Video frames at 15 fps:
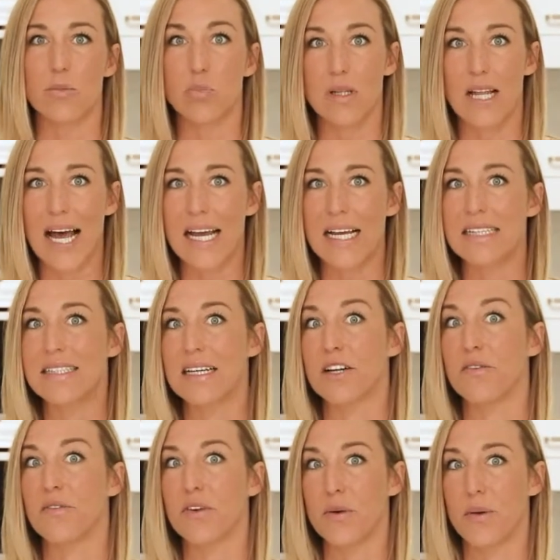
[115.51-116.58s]
place and
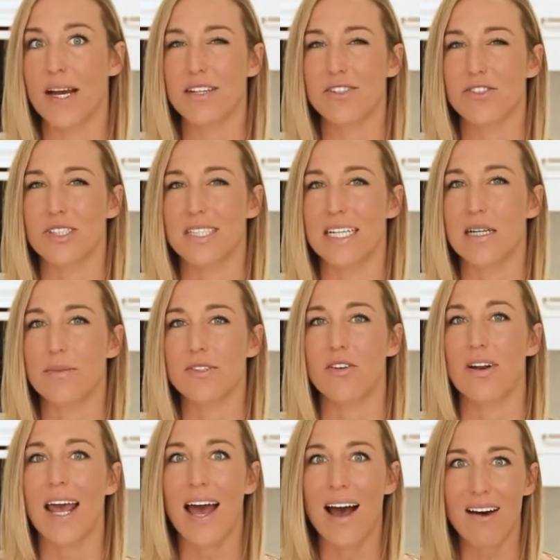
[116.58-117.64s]
a few extra tips
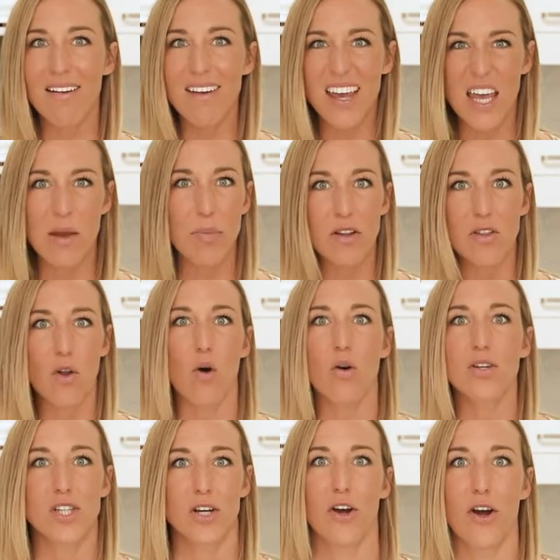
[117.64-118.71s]
on how to keep it
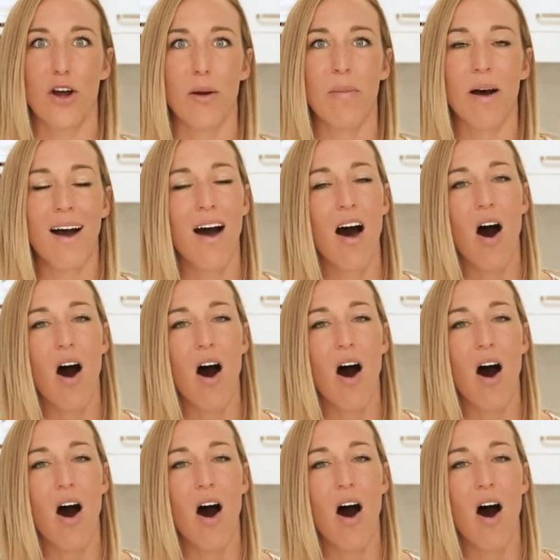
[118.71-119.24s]
long term.